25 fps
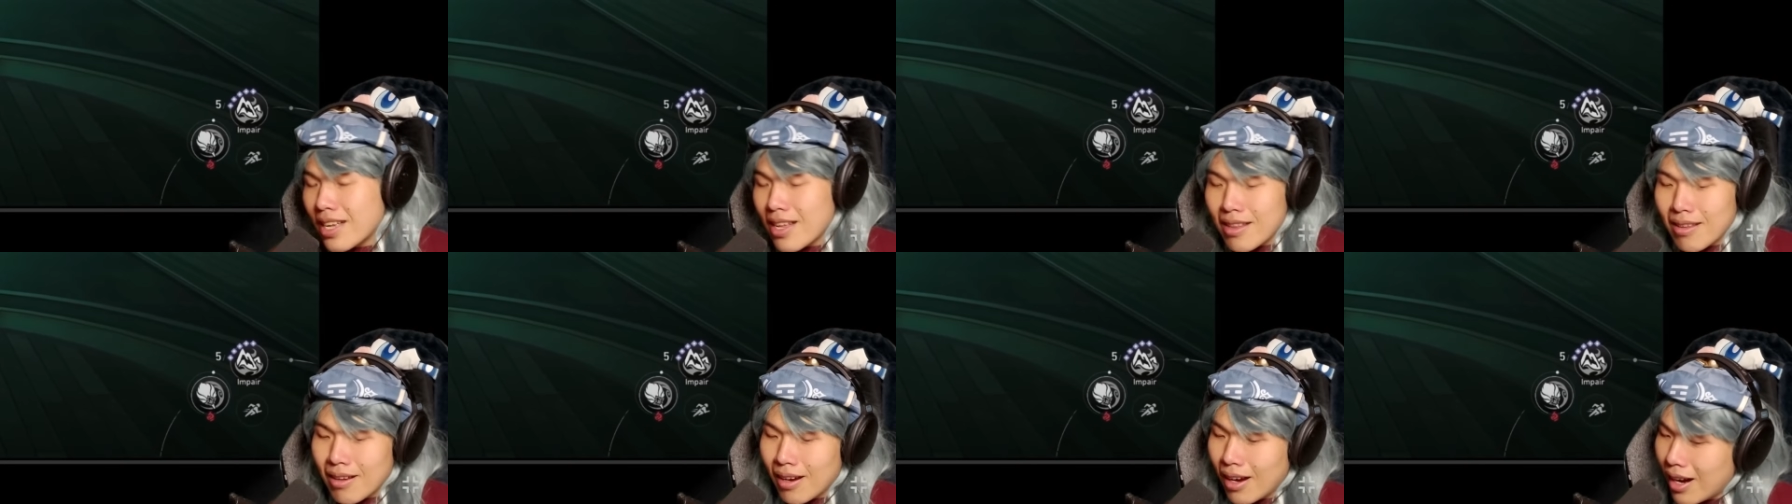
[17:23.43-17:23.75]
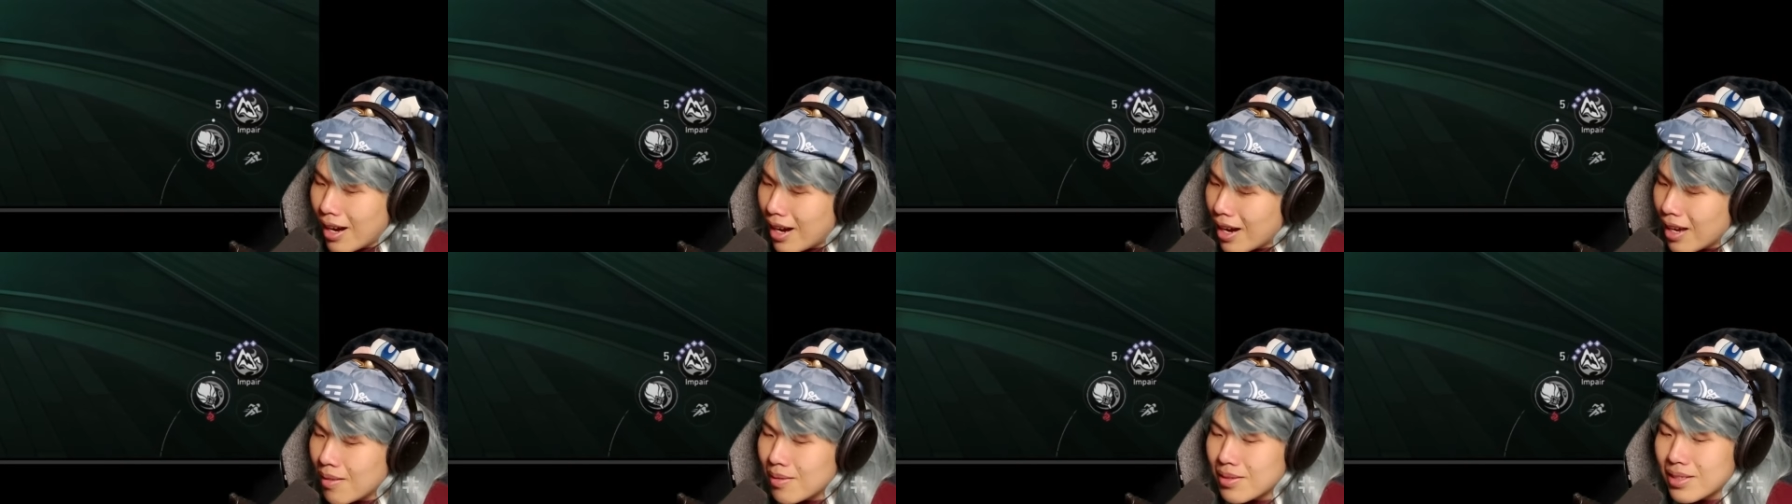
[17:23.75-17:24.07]

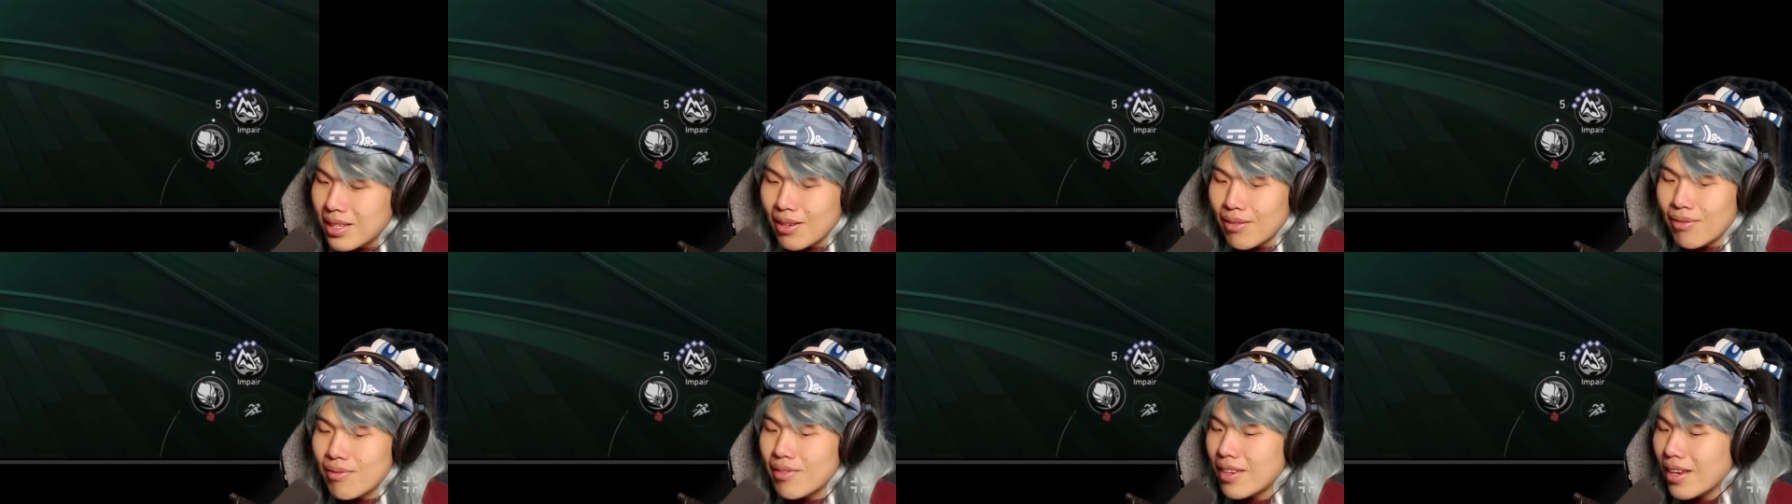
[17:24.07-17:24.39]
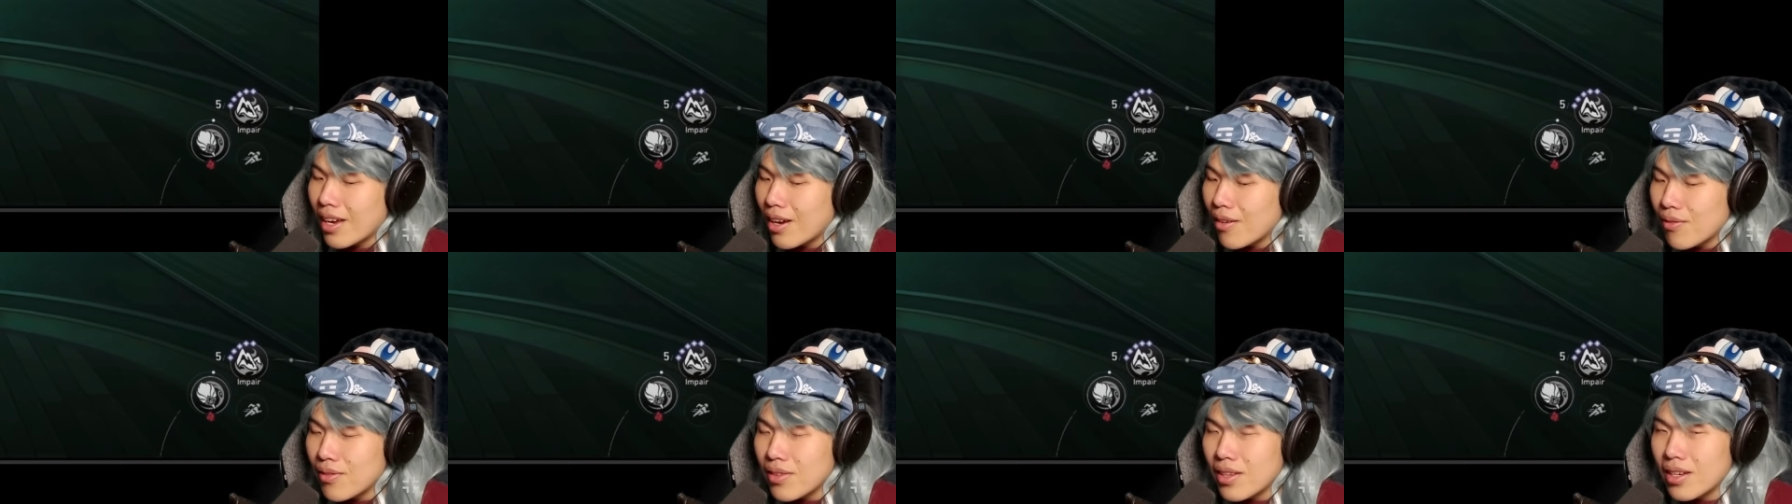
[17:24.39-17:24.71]
Times have
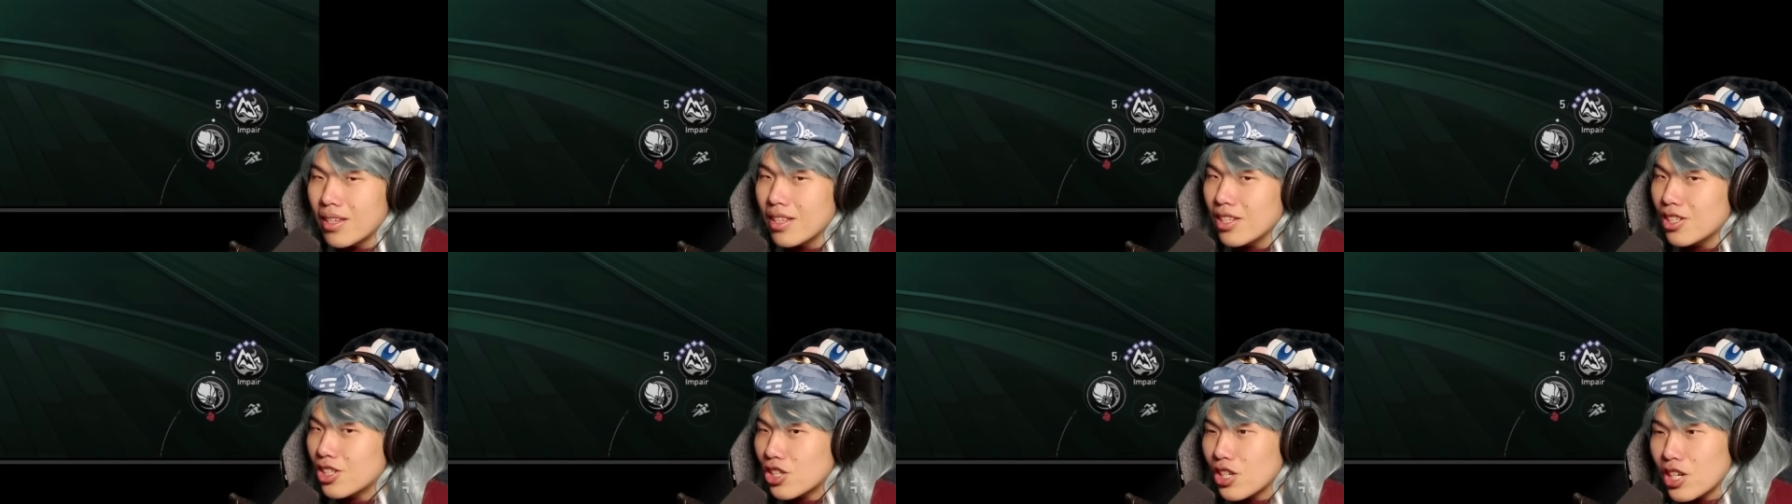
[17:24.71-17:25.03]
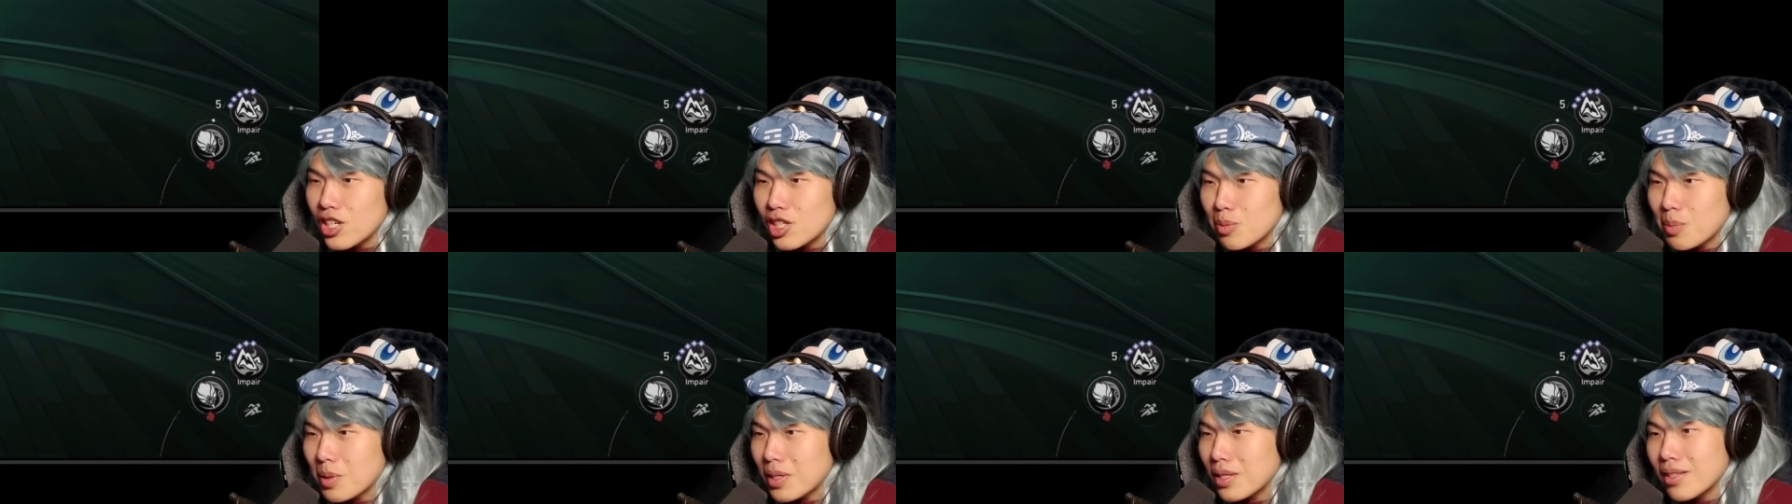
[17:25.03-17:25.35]
definitely
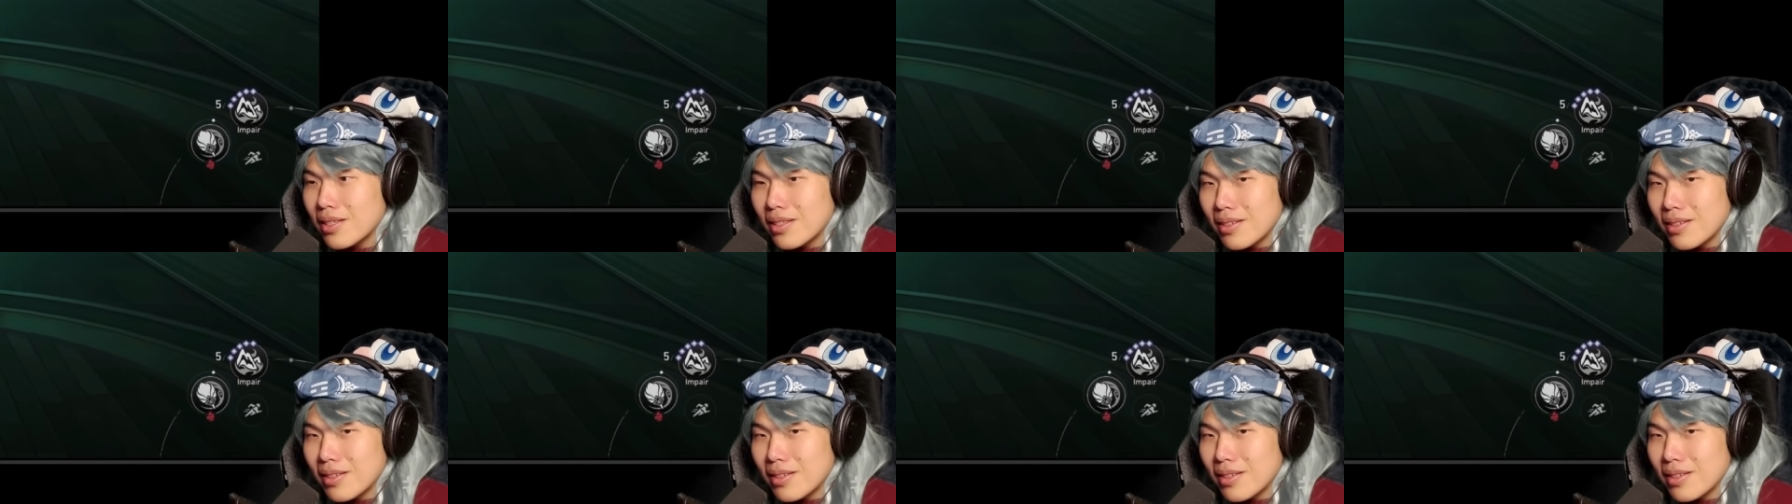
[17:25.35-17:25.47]
changed, man.